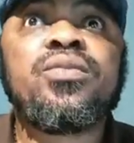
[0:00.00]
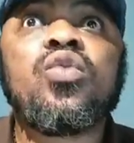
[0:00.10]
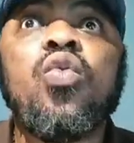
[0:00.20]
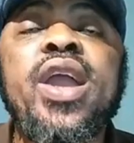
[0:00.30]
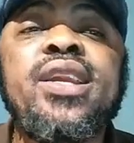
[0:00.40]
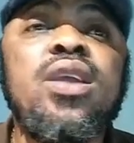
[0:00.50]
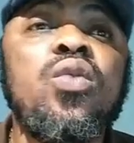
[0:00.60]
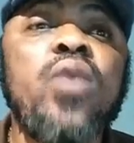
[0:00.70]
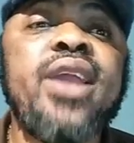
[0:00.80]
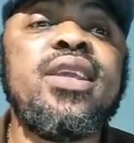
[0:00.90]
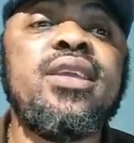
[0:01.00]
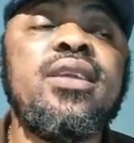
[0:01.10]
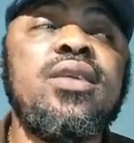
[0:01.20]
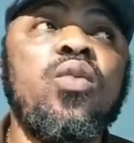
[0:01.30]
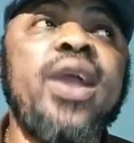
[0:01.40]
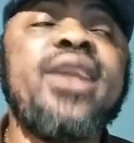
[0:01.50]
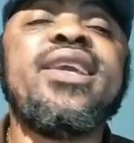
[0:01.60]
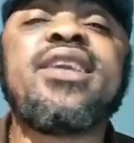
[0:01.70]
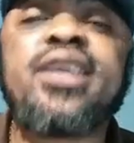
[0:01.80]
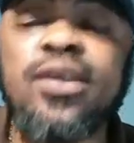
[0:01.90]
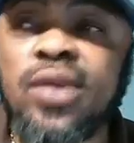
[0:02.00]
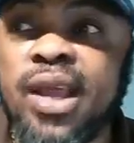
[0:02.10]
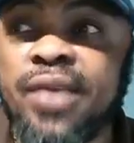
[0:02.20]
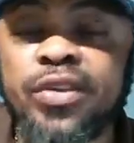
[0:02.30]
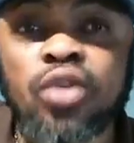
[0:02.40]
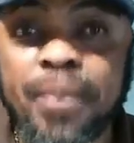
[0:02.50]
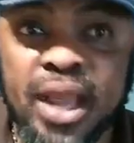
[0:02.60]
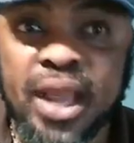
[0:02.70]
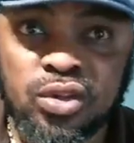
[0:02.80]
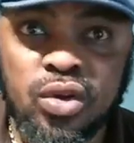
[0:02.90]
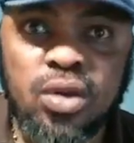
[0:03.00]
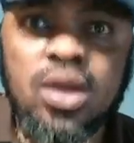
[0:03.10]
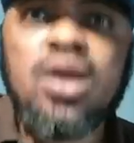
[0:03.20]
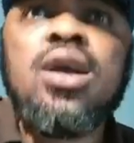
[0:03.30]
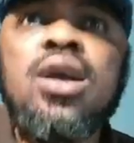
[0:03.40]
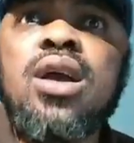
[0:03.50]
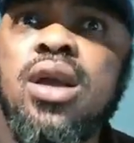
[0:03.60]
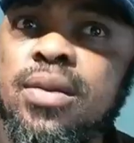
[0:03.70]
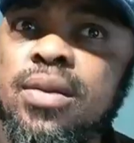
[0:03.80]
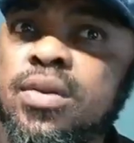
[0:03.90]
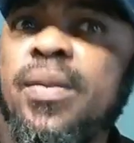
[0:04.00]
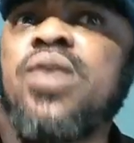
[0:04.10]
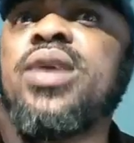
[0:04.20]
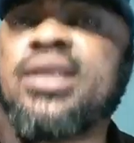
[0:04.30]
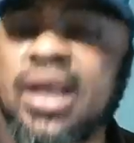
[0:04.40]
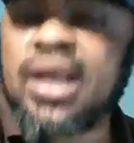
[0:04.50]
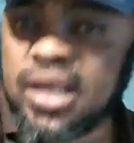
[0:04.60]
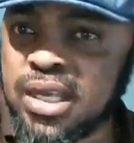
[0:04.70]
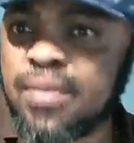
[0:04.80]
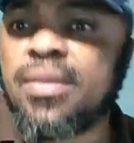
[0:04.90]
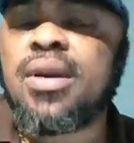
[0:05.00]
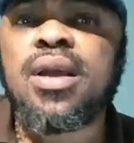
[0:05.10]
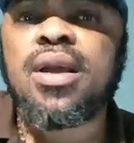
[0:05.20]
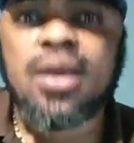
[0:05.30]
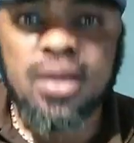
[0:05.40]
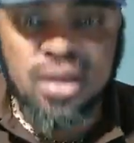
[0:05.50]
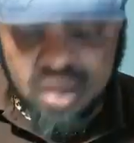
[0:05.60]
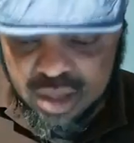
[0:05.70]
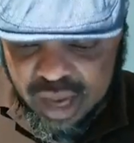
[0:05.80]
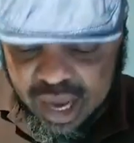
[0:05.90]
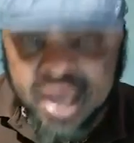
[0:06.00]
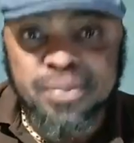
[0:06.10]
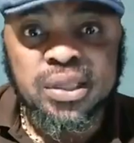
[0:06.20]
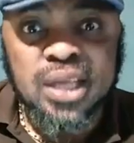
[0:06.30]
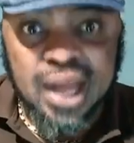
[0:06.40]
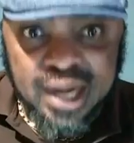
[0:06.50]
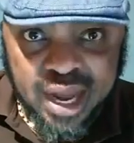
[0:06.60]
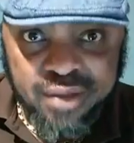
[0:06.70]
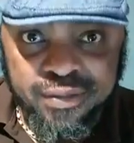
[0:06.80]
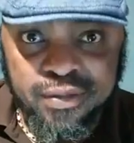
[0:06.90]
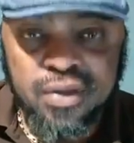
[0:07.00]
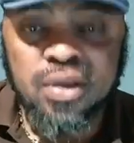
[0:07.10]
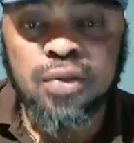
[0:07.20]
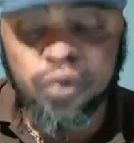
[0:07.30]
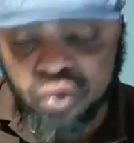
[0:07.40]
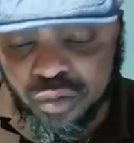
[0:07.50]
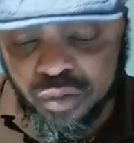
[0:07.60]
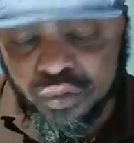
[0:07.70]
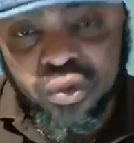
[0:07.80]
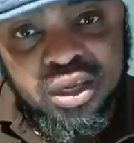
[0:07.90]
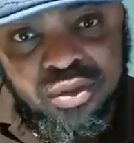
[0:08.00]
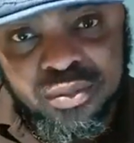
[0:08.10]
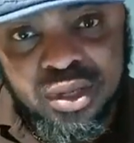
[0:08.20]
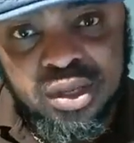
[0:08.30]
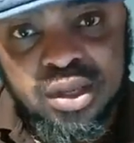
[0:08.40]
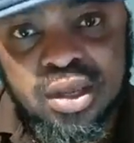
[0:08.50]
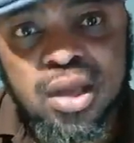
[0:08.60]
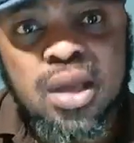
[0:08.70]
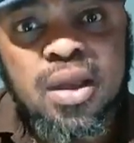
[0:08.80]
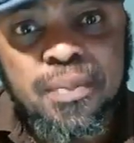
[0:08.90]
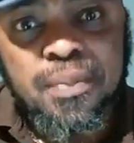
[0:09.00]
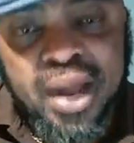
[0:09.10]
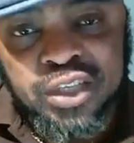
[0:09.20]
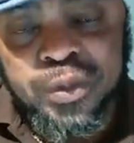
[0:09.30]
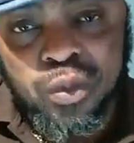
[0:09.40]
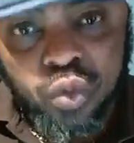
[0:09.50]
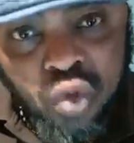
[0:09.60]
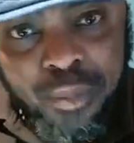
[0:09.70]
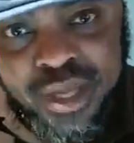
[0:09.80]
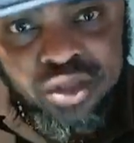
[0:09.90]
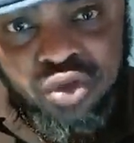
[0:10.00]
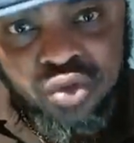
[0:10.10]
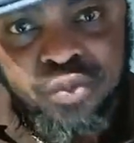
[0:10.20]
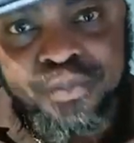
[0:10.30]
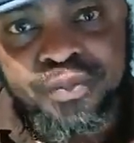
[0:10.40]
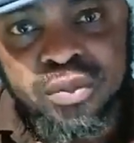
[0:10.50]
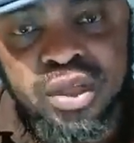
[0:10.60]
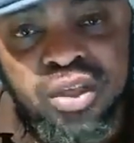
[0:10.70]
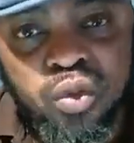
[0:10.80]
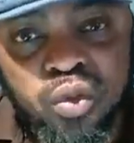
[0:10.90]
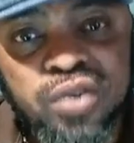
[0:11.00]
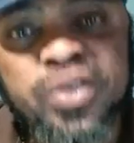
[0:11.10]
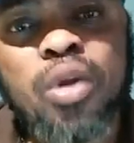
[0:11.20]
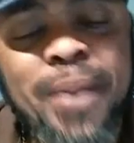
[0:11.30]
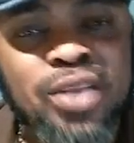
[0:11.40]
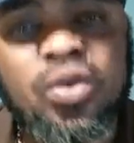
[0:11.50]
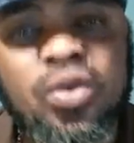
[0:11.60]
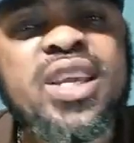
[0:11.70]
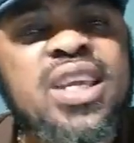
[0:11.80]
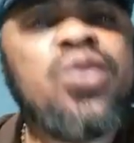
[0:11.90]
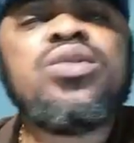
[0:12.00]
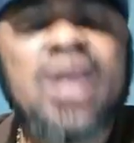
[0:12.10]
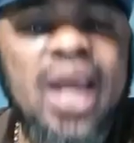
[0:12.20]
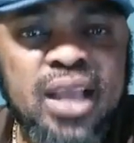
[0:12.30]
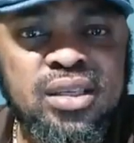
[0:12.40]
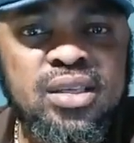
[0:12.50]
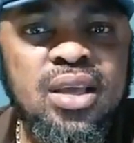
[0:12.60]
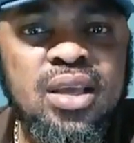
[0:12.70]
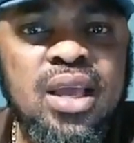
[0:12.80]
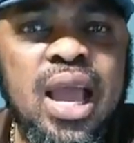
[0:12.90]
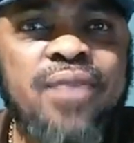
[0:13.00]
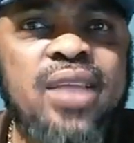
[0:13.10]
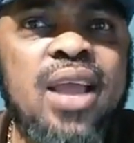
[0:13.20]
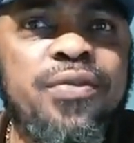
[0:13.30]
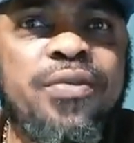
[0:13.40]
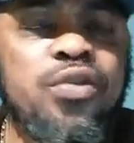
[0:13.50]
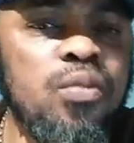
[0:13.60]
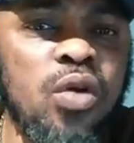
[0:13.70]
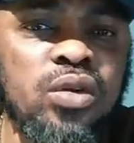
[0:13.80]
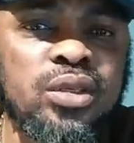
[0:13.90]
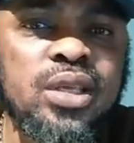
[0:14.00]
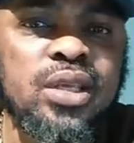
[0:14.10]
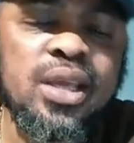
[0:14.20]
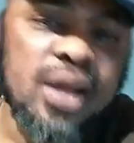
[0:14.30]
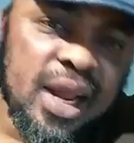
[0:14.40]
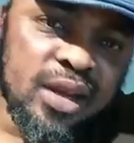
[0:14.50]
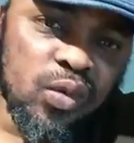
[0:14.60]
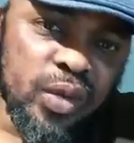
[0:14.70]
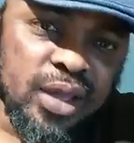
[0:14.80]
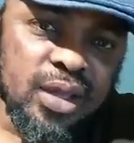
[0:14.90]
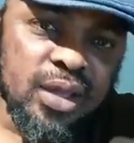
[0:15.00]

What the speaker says: When he killed Victor Banjo, Mama were telling him, I am still alive. Even though if you kill me, my spirit will torment you. It was Victor Banjo he killed last. After a few months, he ran away.